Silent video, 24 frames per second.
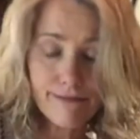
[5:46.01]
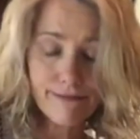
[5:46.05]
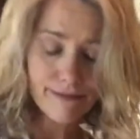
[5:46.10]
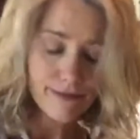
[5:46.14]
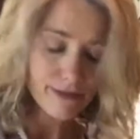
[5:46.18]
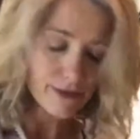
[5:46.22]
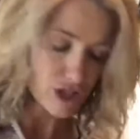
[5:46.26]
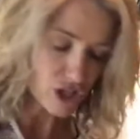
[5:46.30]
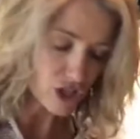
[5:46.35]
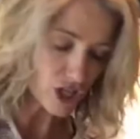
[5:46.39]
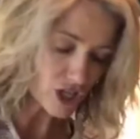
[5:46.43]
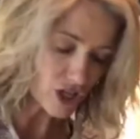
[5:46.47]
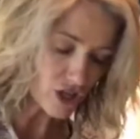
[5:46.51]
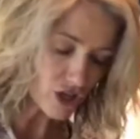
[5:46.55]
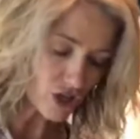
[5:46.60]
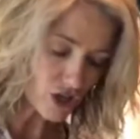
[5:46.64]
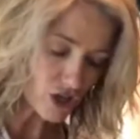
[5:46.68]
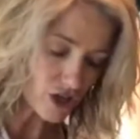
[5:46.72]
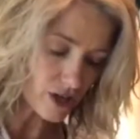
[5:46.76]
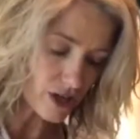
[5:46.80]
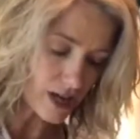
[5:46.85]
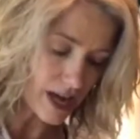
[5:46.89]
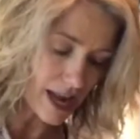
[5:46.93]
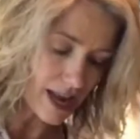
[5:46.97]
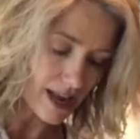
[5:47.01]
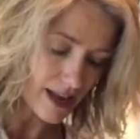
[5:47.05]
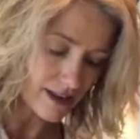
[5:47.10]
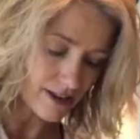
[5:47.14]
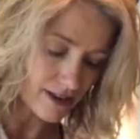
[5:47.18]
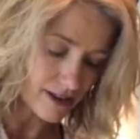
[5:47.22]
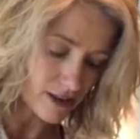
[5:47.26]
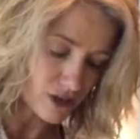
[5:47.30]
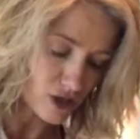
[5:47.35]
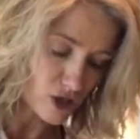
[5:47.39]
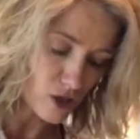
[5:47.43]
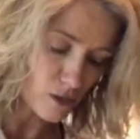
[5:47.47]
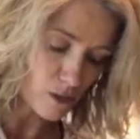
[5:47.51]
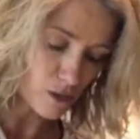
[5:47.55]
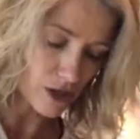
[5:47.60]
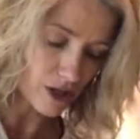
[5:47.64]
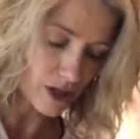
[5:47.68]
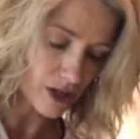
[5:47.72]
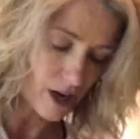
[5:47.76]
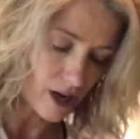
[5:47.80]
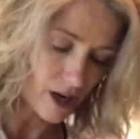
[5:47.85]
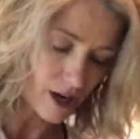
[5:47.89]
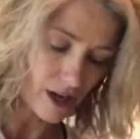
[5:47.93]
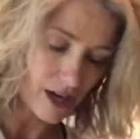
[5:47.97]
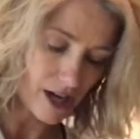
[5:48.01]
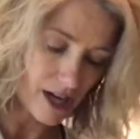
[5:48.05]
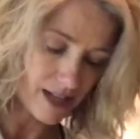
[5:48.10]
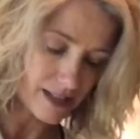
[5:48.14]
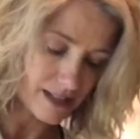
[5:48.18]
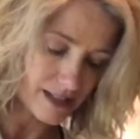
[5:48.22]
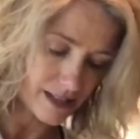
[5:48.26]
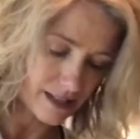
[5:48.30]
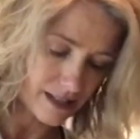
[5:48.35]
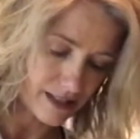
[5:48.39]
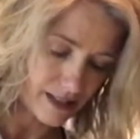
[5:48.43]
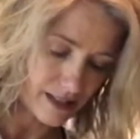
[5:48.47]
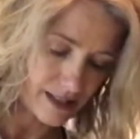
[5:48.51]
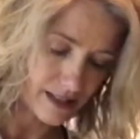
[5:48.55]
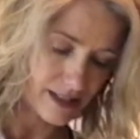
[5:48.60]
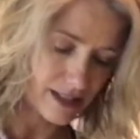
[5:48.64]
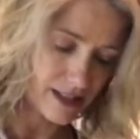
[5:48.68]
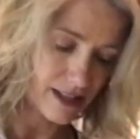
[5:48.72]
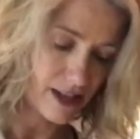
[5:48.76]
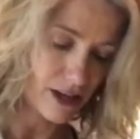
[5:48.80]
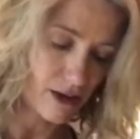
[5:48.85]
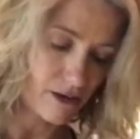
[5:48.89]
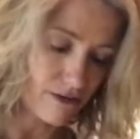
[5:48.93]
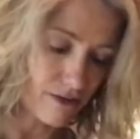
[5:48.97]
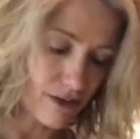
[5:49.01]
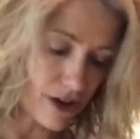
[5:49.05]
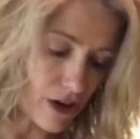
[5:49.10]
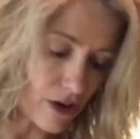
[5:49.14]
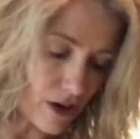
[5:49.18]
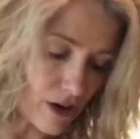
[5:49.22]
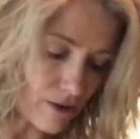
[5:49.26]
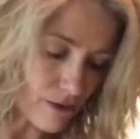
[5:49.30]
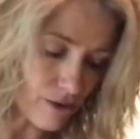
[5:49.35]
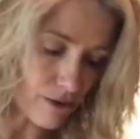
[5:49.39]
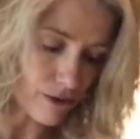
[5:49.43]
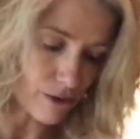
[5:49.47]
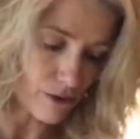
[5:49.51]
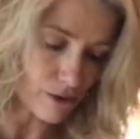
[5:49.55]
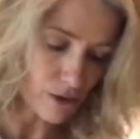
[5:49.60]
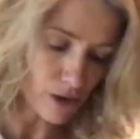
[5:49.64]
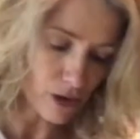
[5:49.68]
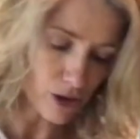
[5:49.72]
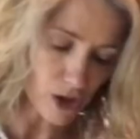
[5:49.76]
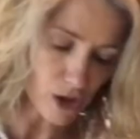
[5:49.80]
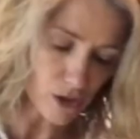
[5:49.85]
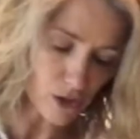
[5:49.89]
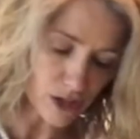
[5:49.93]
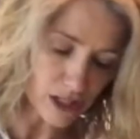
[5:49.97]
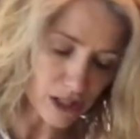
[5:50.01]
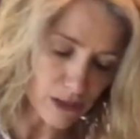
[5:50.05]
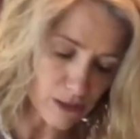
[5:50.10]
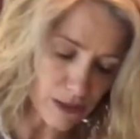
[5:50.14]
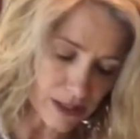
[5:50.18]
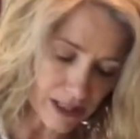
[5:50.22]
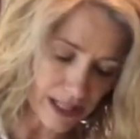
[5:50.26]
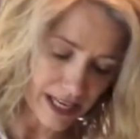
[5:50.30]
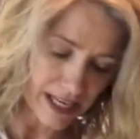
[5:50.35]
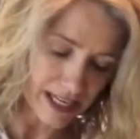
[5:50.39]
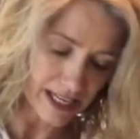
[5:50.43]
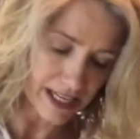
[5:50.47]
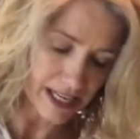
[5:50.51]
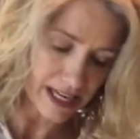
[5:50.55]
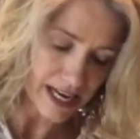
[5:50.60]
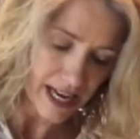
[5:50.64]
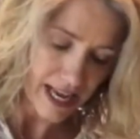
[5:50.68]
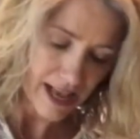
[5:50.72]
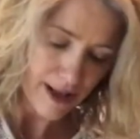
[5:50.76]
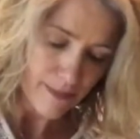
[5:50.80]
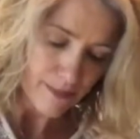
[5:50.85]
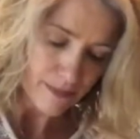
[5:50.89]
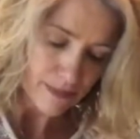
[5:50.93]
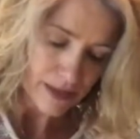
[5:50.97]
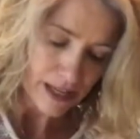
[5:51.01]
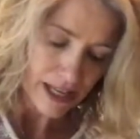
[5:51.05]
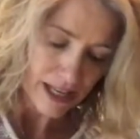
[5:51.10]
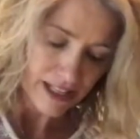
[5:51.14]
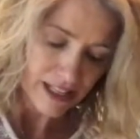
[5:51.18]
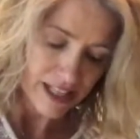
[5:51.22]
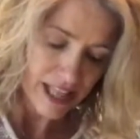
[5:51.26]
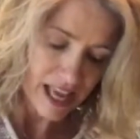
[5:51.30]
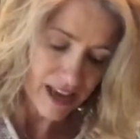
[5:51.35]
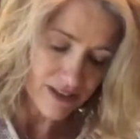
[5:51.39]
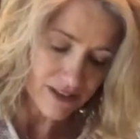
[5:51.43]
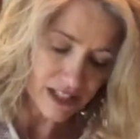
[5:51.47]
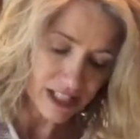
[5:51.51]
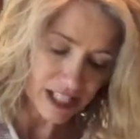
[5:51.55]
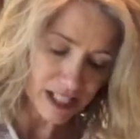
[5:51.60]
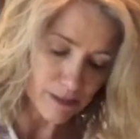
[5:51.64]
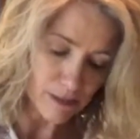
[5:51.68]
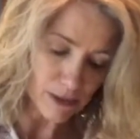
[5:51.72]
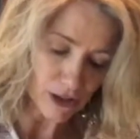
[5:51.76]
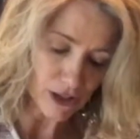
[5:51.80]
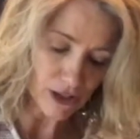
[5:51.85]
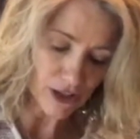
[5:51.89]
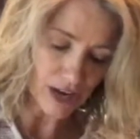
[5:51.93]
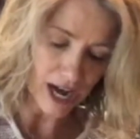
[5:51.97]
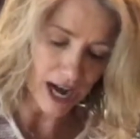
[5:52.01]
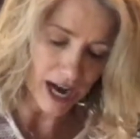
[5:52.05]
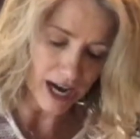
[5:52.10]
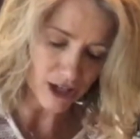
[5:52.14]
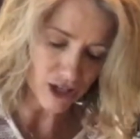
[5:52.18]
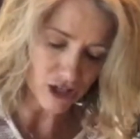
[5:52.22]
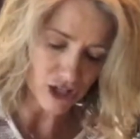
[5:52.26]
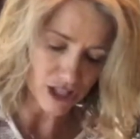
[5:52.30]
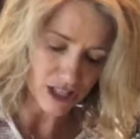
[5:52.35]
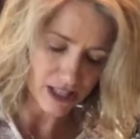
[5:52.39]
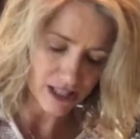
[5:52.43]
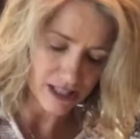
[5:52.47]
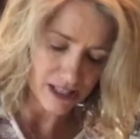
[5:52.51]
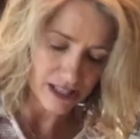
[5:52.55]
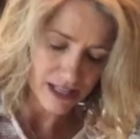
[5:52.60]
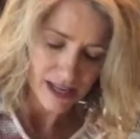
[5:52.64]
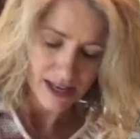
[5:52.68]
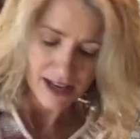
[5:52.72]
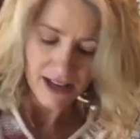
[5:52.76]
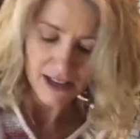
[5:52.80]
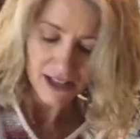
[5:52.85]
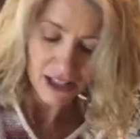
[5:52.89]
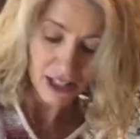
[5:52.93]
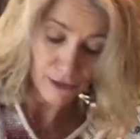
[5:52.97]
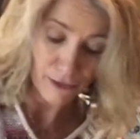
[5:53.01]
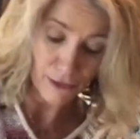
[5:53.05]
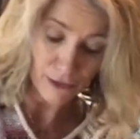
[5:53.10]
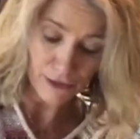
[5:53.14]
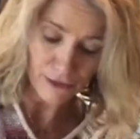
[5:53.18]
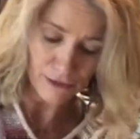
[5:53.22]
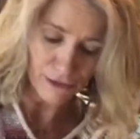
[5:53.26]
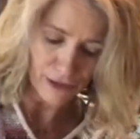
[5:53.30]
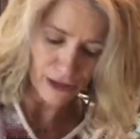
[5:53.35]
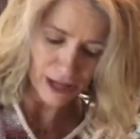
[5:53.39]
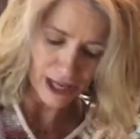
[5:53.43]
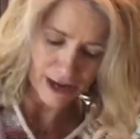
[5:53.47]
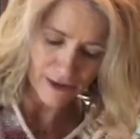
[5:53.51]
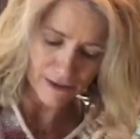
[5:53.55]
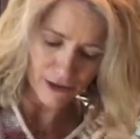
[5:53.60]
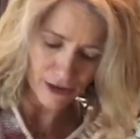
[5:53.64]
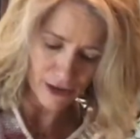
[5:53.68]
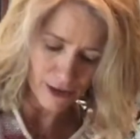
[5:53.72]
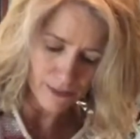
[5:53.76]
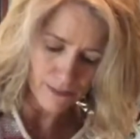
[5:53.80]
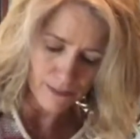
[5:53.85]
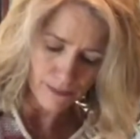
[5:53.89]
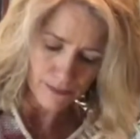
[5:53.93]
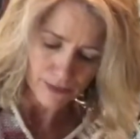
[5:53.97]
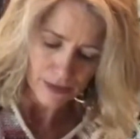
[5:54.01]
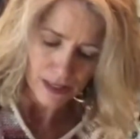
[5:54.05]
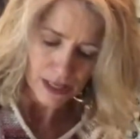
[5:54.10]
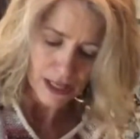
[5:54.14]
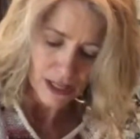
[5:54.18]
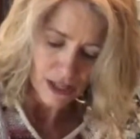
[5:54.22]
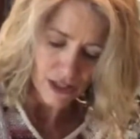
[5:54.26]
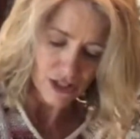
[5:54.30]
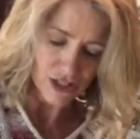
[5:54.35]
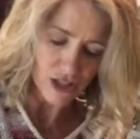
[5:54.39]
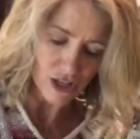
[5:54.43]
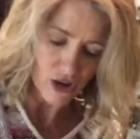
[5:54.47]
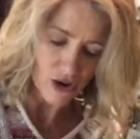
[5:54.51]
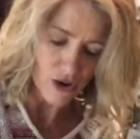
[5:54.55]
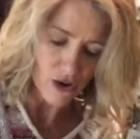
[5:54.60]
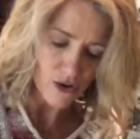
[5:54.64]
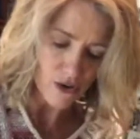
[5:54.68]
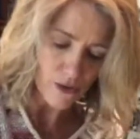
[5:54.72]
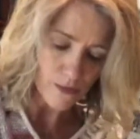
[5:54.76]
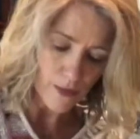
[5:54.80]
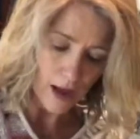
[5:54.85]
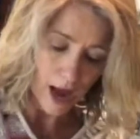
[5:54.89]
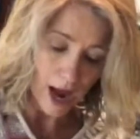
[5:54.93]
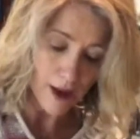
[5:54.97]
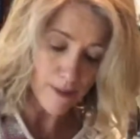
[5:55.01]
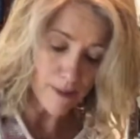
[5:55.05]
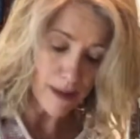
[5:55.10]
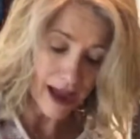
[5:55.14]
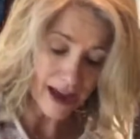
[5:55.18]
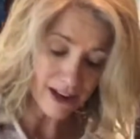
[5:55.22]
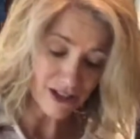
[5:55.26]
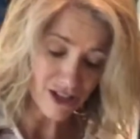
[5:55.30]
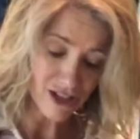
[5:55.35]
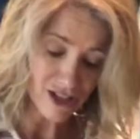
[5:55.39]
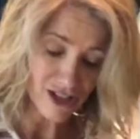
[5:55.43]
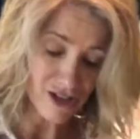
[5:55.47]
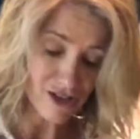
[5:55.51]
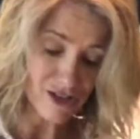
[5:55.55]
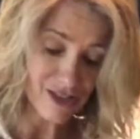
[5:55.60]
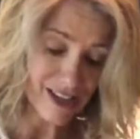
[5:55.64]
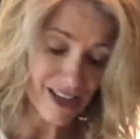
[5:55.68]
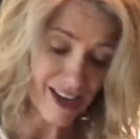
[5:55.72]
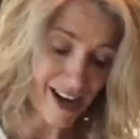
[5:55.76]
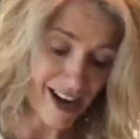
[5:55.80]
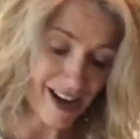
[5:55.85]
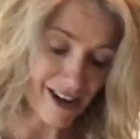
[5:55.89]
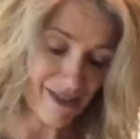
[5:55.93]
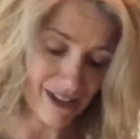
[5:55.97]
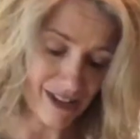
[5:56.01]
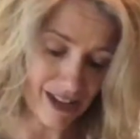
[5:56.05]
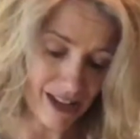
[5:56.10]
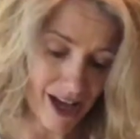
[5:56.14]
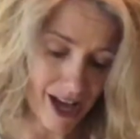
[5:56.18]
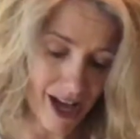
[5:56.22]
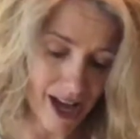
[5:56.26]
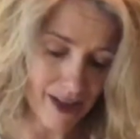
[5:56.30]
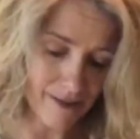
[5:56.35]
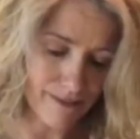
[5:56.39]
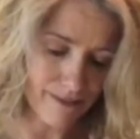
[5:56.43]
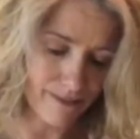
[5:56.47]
ginger and turmeric are cousins. They're very closely related. They have similar actions, different flavor. So I'm actually using kind of a lot